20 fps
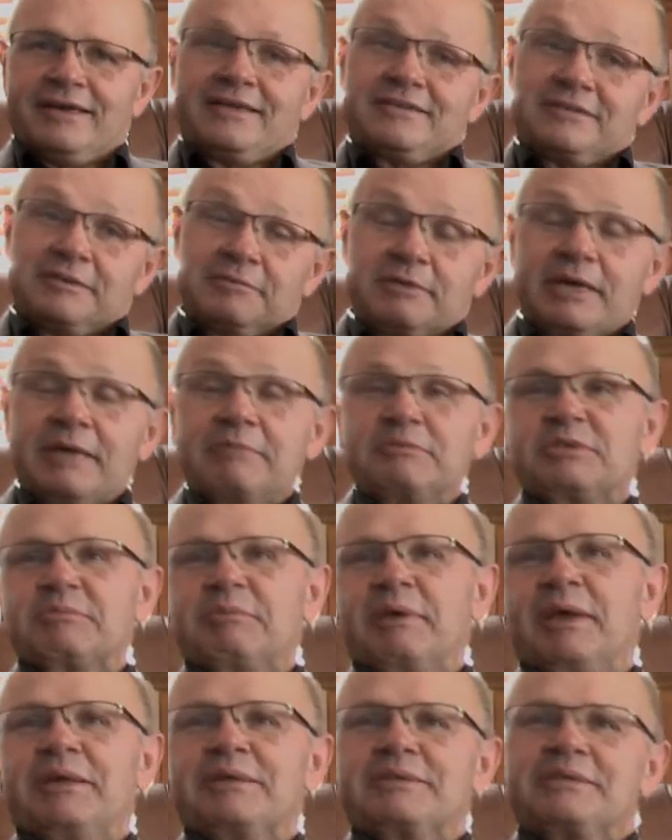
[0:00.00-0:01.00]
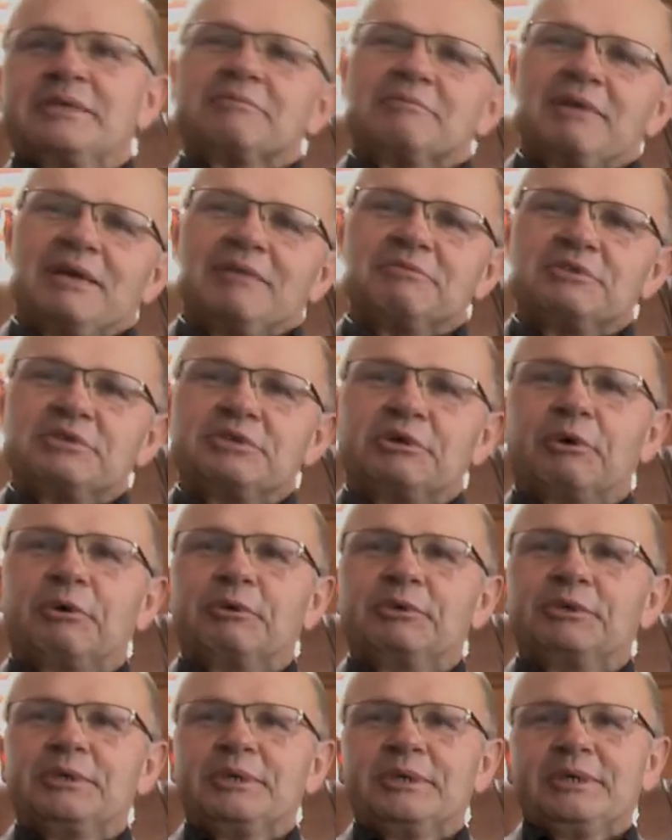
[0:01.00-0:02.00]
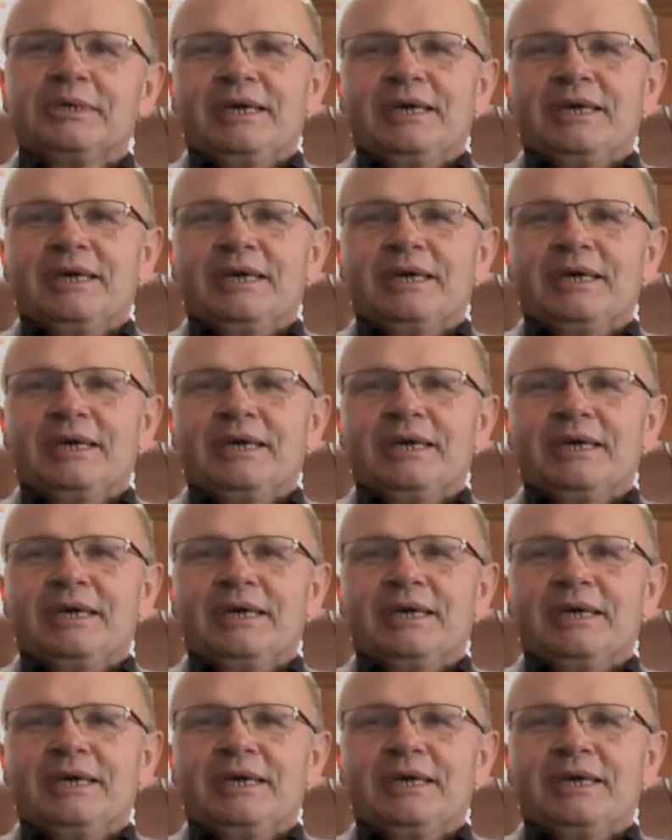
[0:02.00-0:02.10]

Sometimes you make it, sometimes you don't.